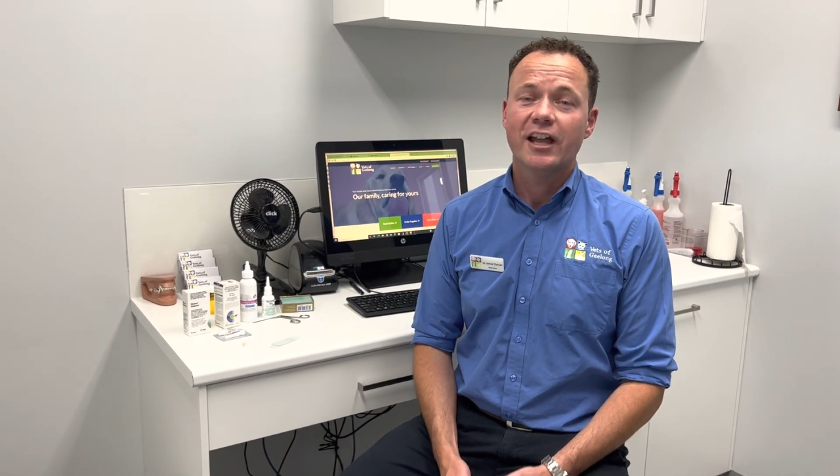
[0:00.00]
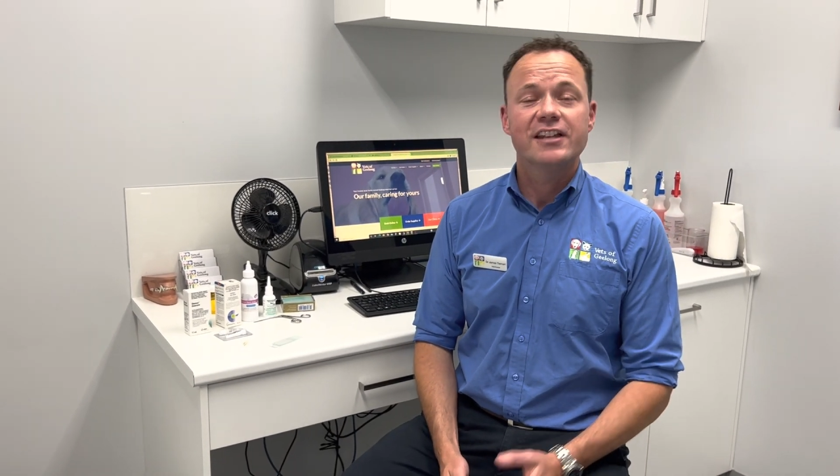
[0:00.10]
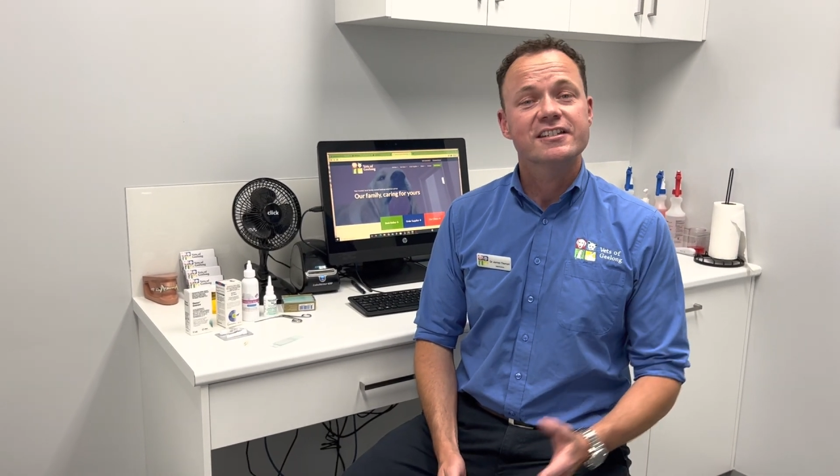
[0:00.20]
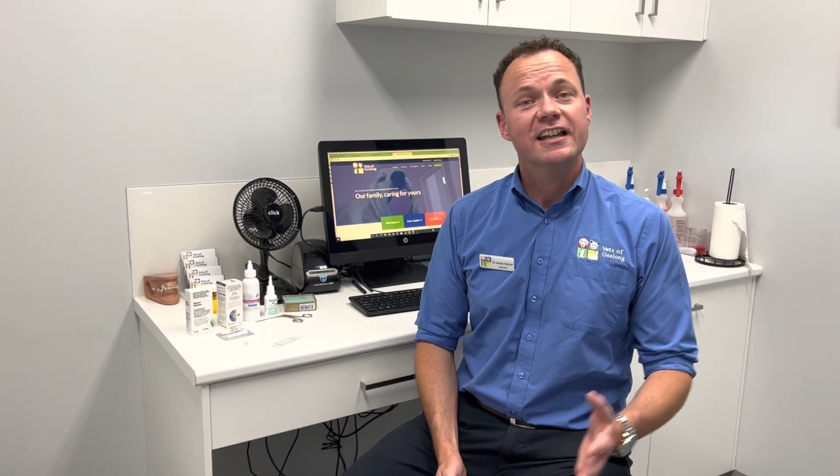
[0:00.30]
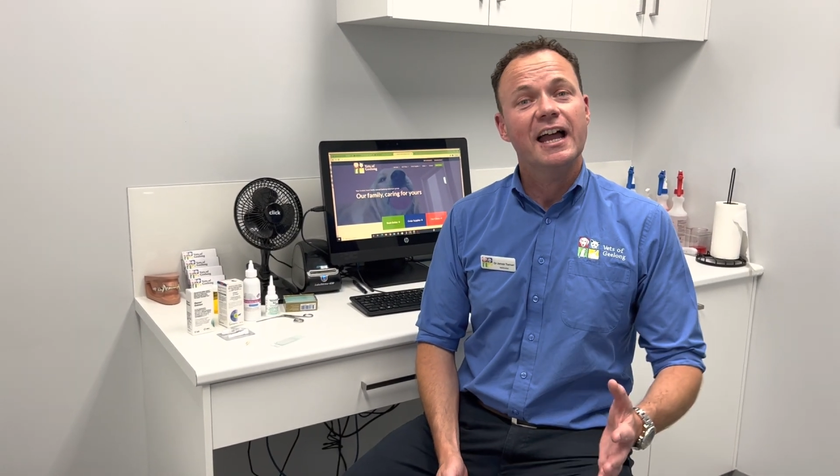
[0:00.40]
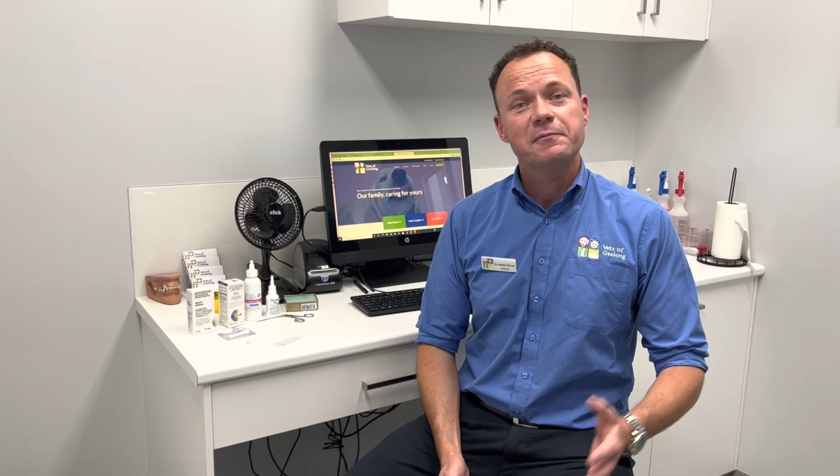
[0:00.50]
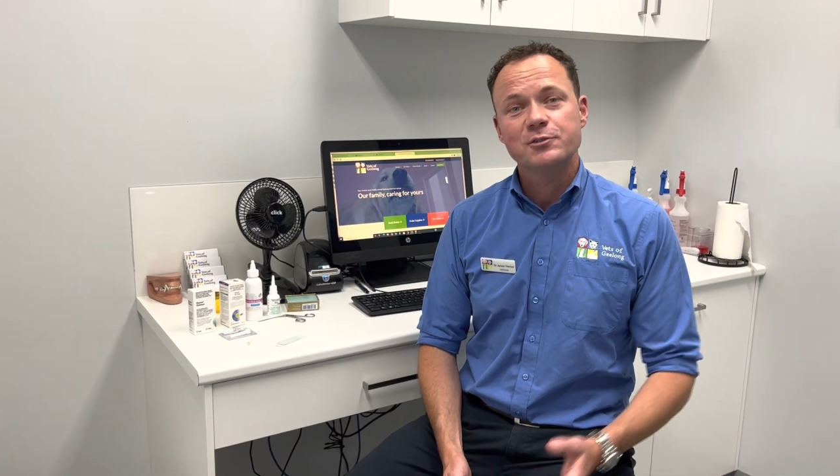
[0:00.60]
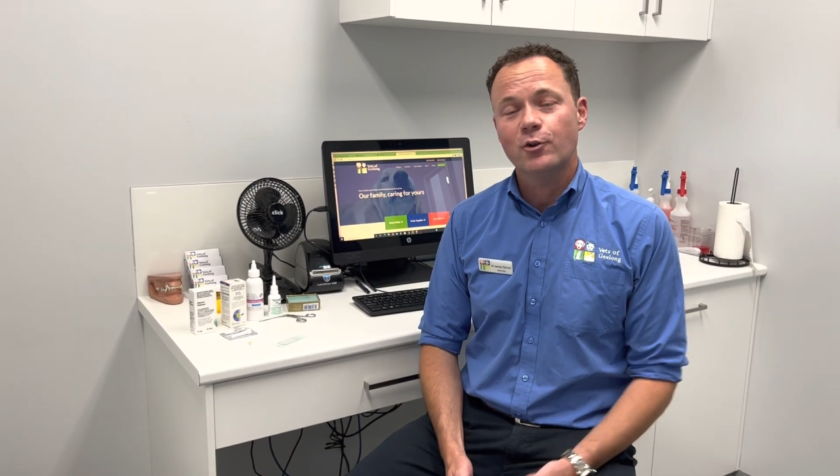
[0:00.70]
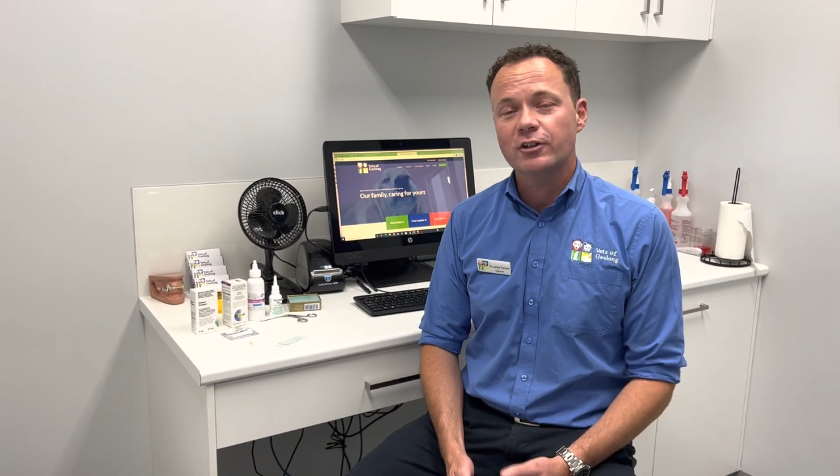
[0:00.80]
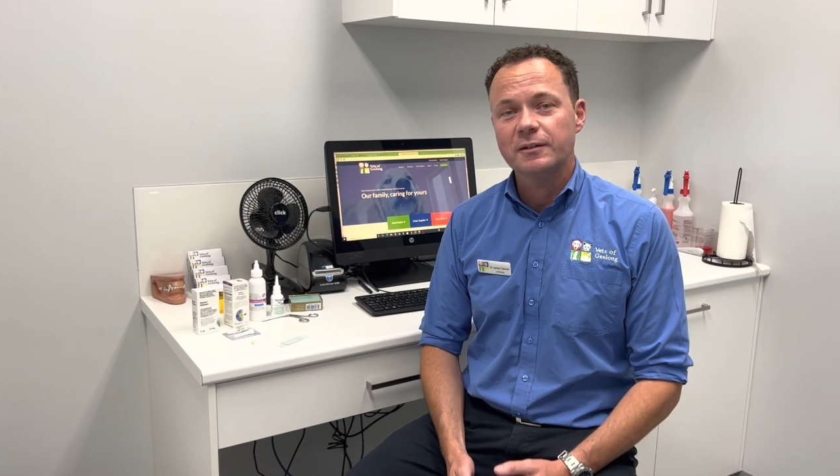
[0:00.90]
and today I'm
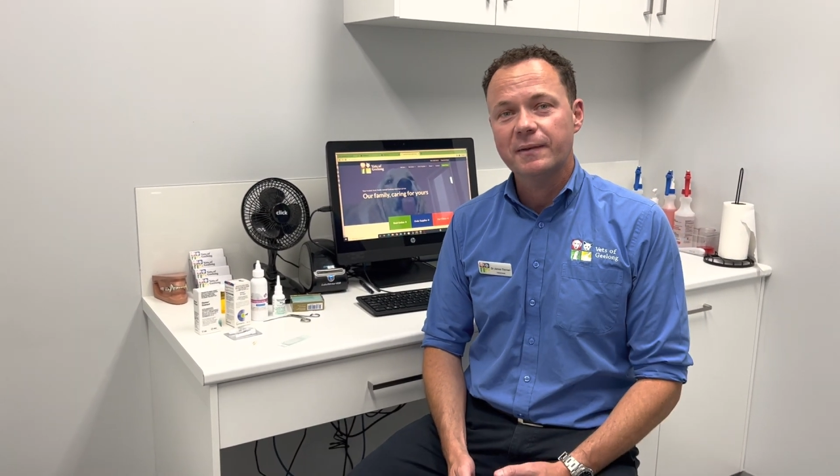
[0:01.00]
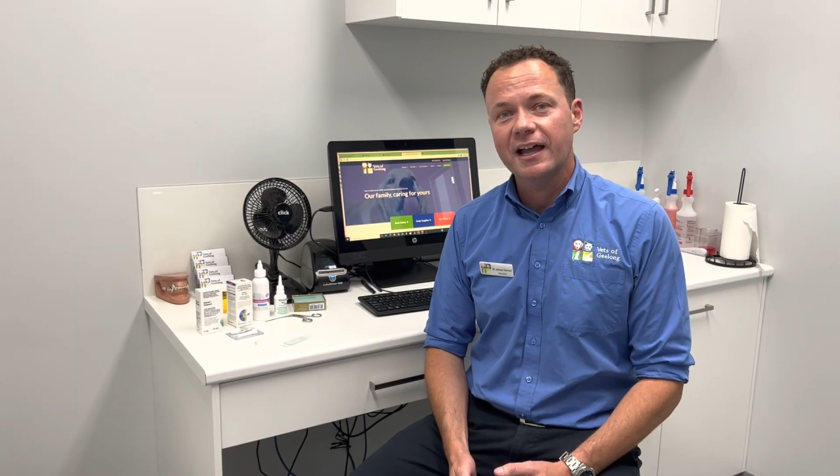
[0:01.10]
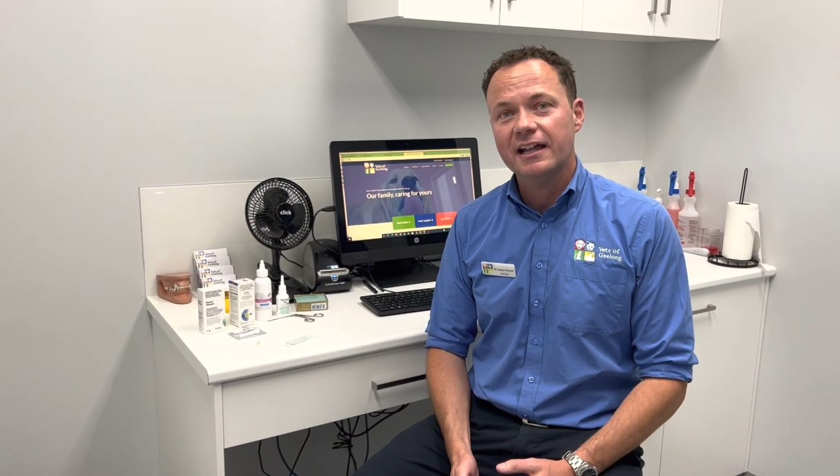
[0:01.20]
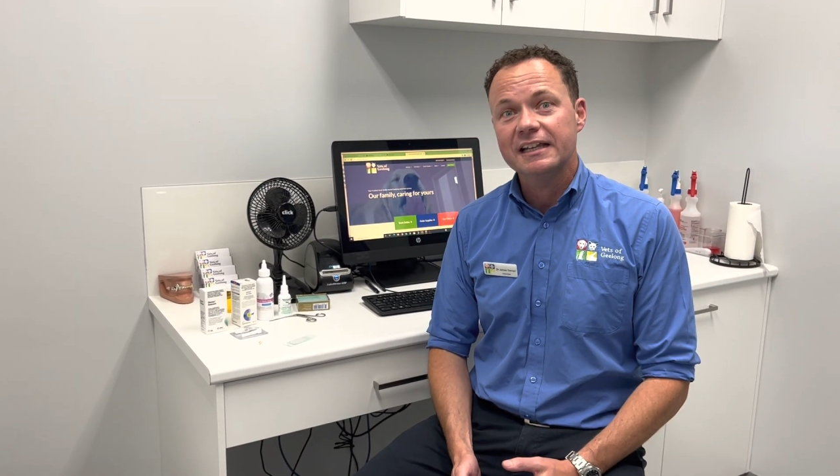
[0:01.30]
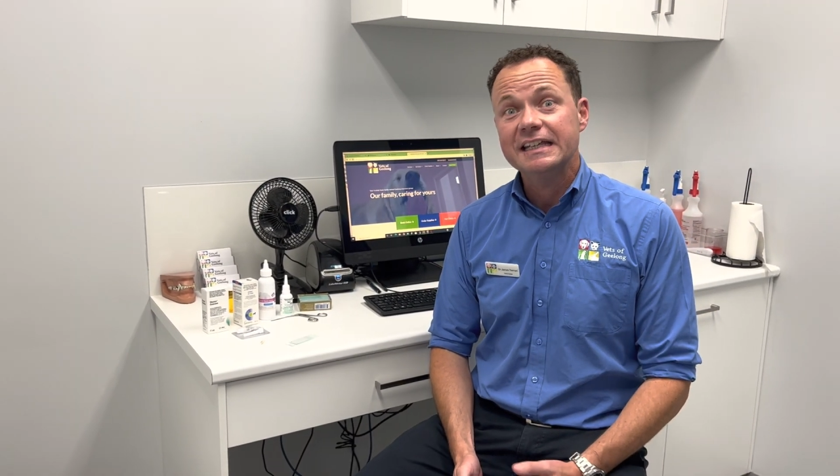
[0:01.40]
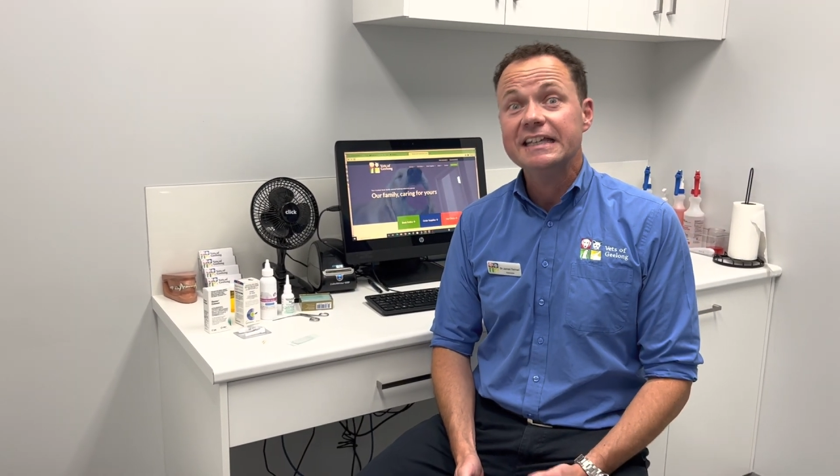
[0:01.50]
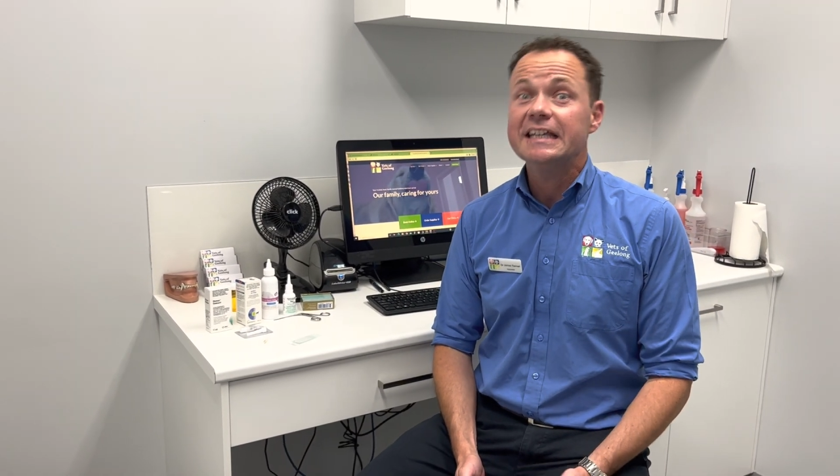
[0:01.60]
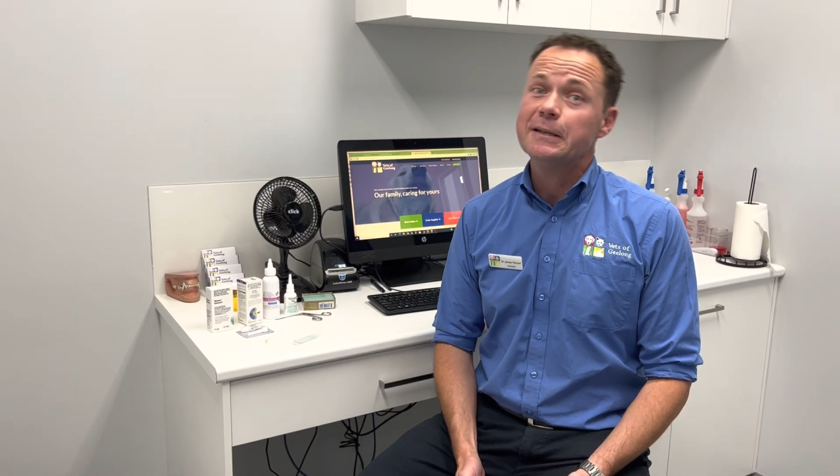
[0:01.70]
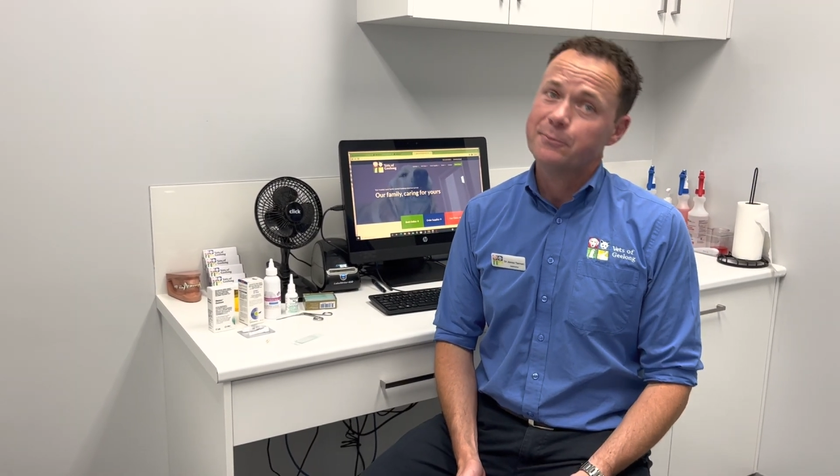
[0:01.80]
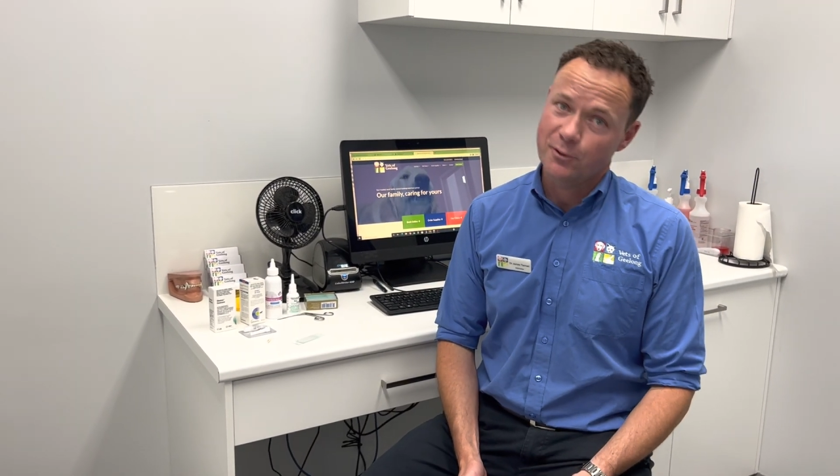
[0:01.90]
talking about
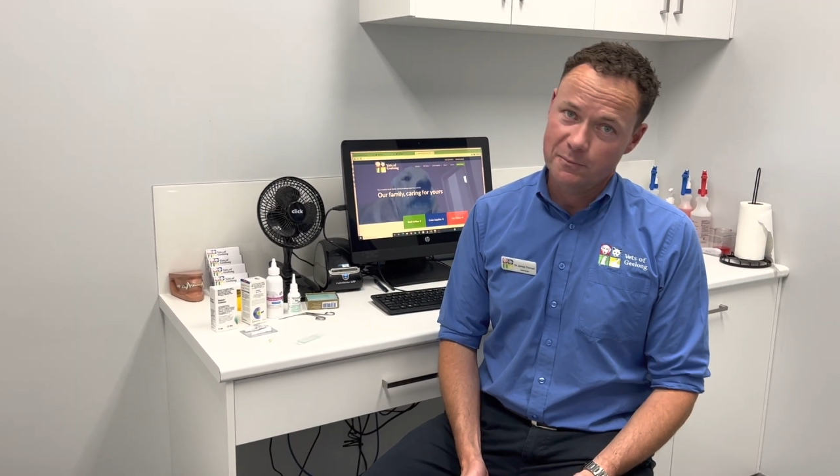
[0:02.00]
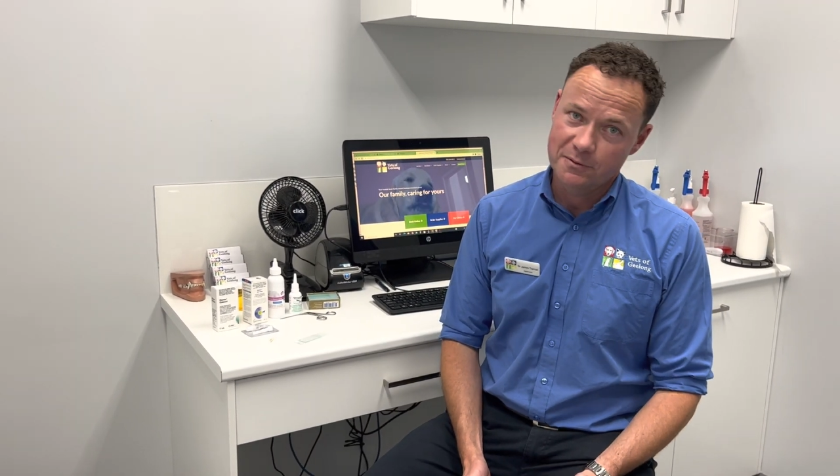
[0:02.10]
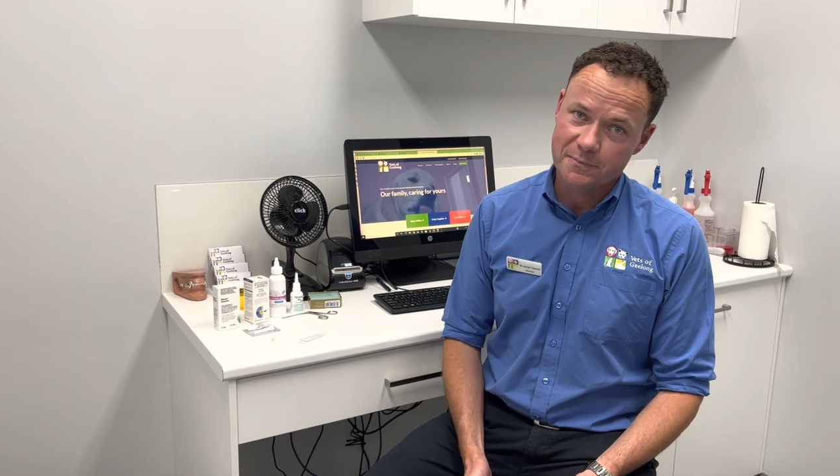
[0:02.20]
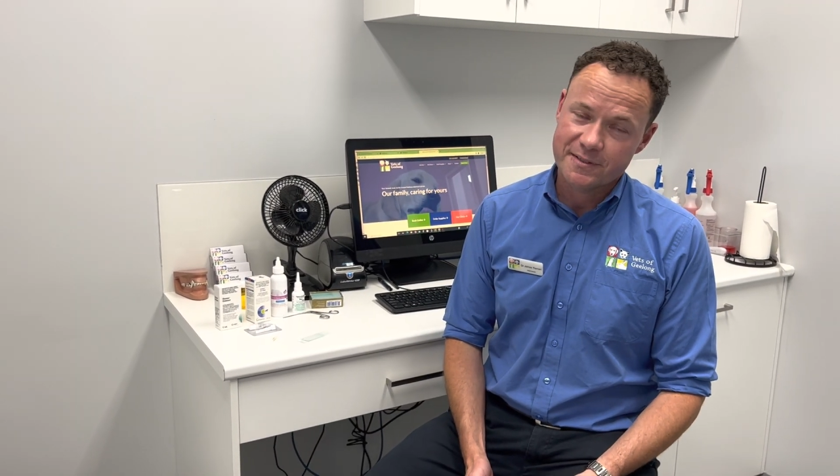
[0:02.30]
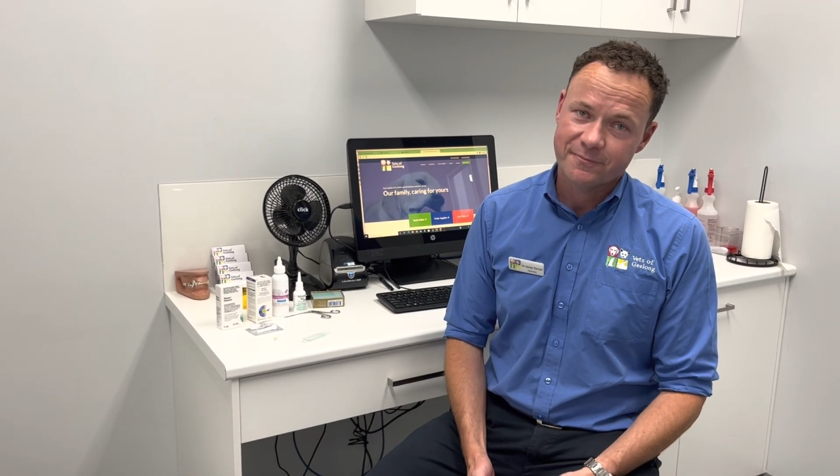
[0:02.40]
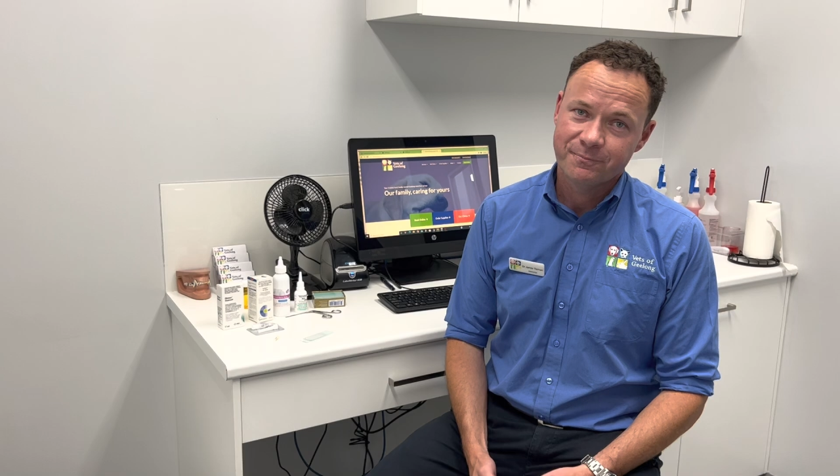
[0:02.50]
ear problems.